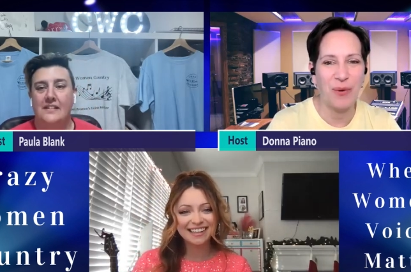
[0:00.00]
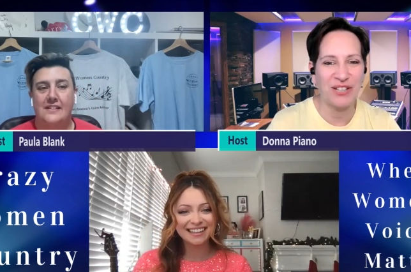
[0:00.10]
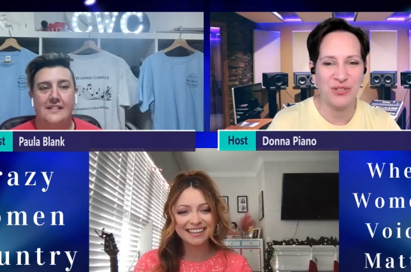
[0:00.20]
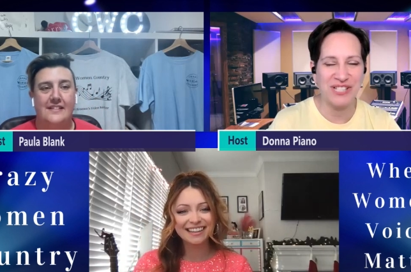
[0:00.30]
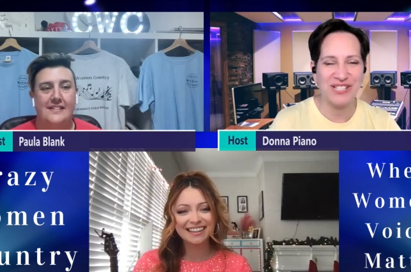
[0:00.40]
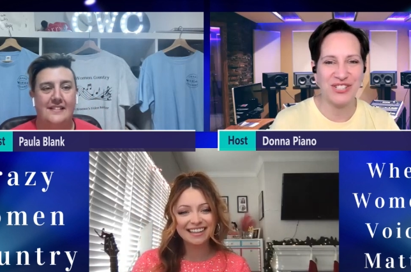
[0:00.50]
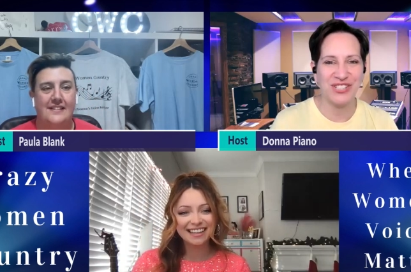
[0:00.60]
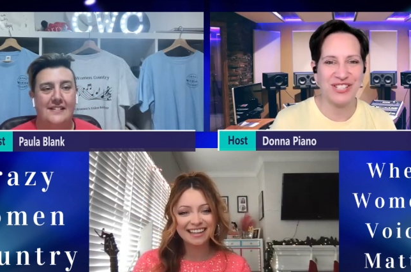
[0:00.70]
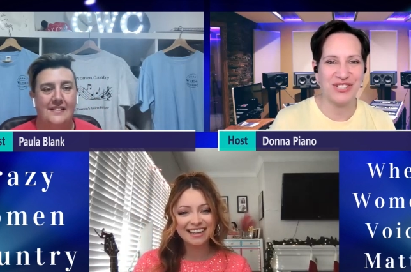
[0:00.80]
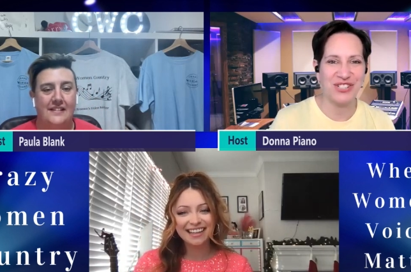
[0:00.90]
Speaker 1: a wedding dress is
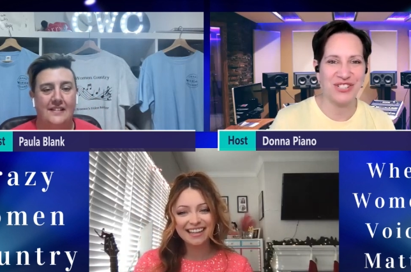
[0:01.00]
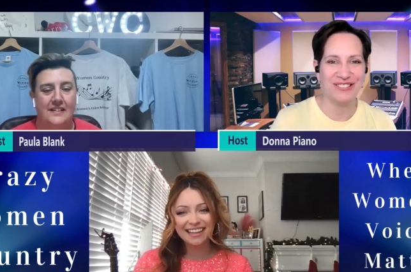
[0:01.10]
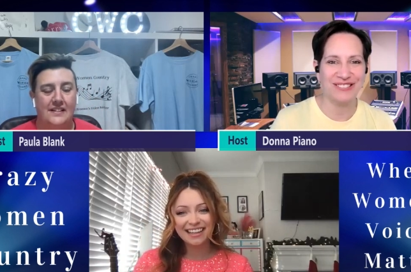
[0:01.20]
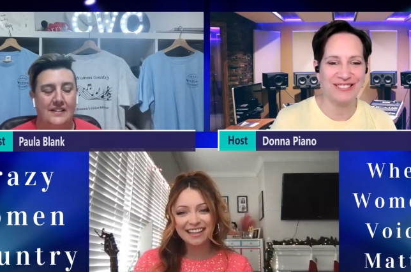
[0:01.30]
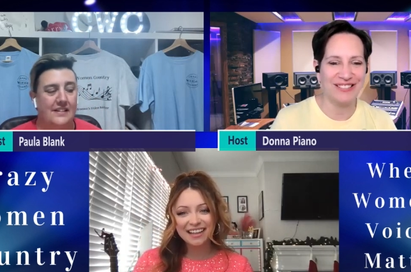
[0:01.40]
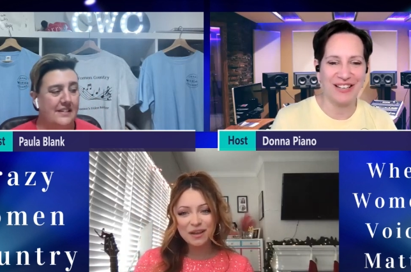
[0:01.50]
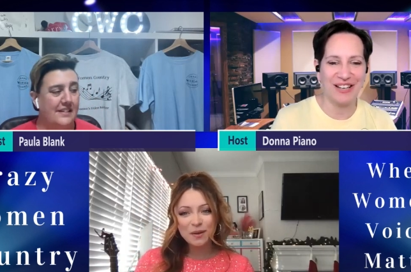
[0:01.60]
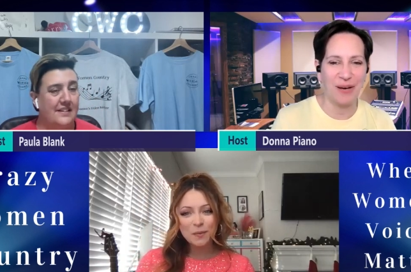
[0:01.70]
just such an like